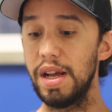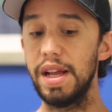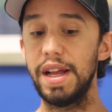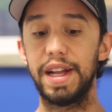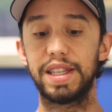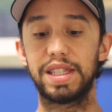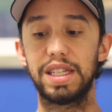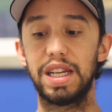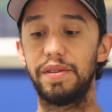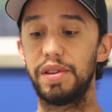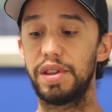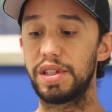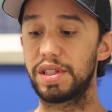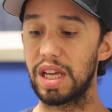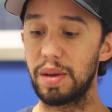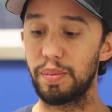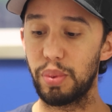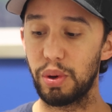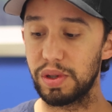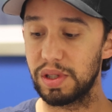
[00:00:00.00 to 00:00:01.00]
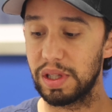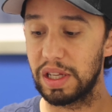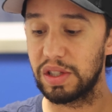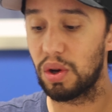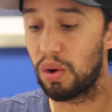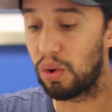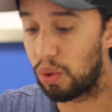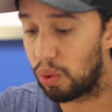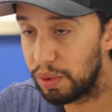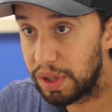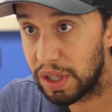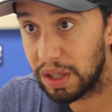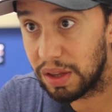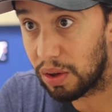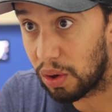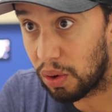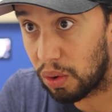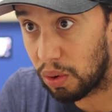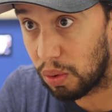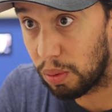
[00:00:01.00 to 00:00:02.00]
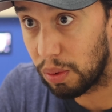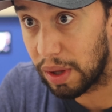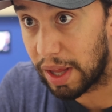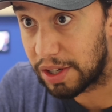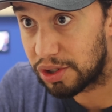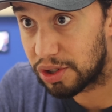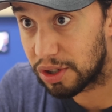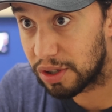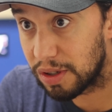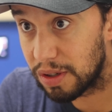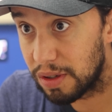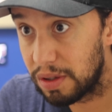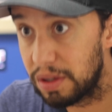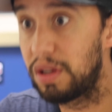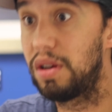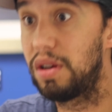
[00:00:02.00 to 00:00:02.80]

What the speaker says: it's never the same person that's holding the whole ledger,